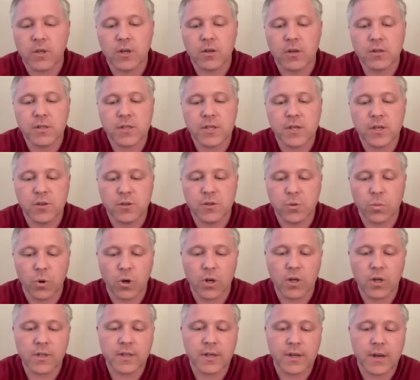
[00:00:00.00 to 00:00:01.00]
years, he has
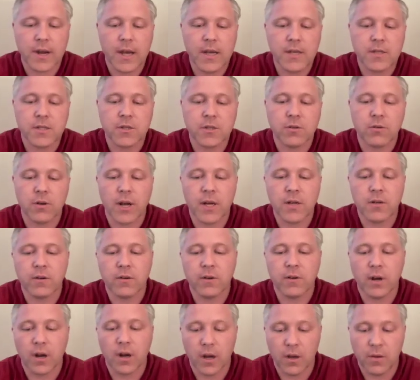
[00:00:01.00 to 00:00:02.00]
worked as the
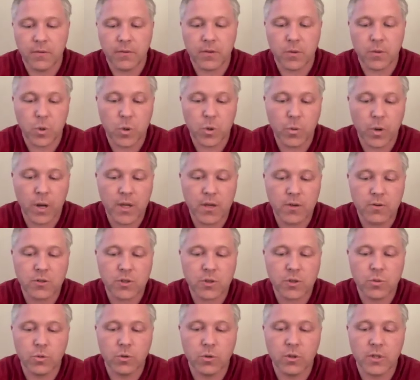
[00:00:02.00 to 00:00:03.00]
director of the BYU
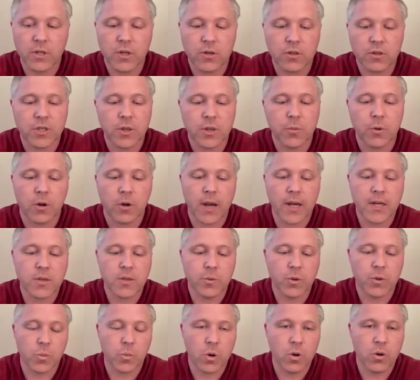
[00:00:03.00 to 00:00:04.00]
School Leadership
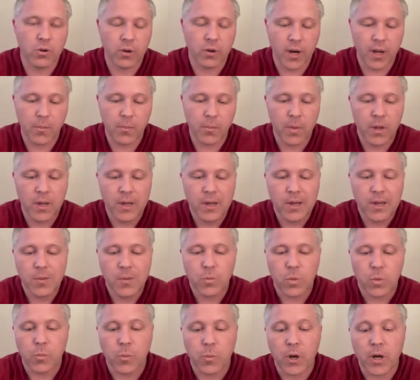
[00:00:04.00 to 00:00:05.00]
Graduate Program,
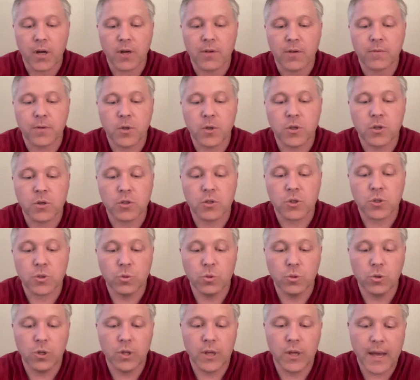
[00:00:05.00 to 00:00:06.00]
preparing future
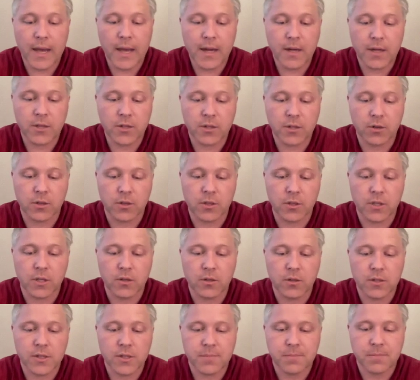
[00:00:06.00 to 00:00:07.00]
school and district
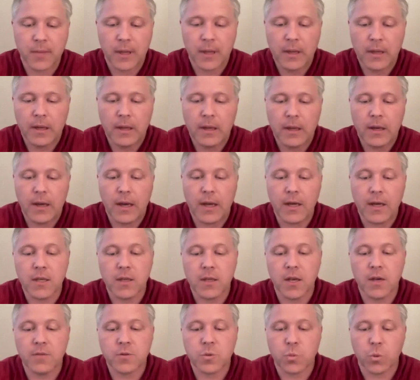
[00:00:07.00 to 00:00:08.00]
leaders. He
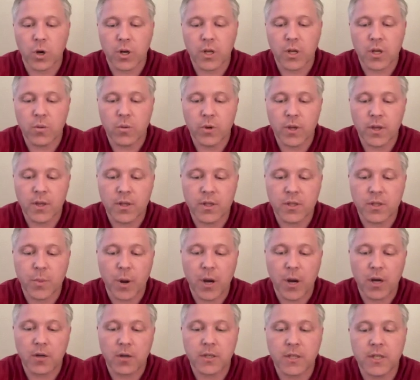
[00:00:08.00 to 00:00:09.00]
loves working with
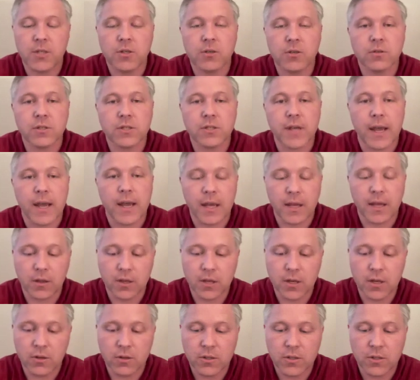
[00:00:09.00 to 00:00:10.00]
aspiring teachers and
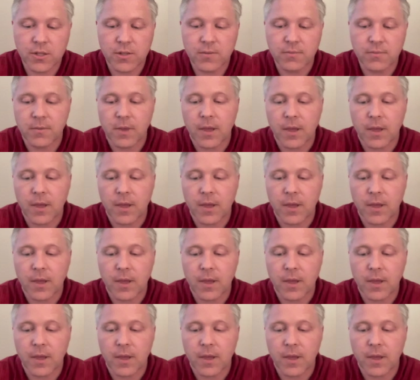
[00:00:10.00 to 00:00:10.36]
leaders.